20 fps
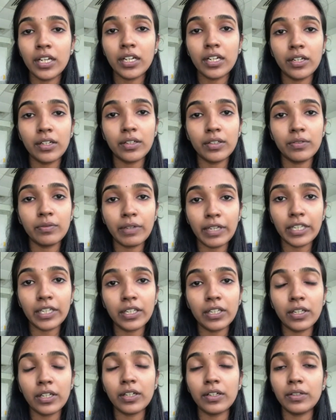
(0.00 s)

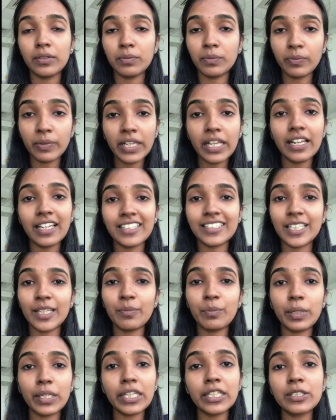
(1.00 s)

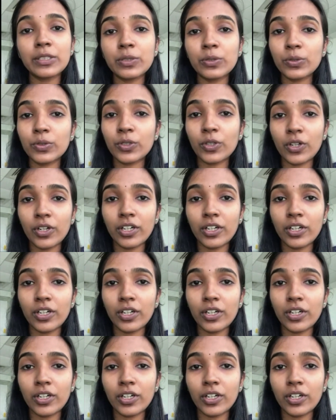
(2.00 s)
PLSI, please do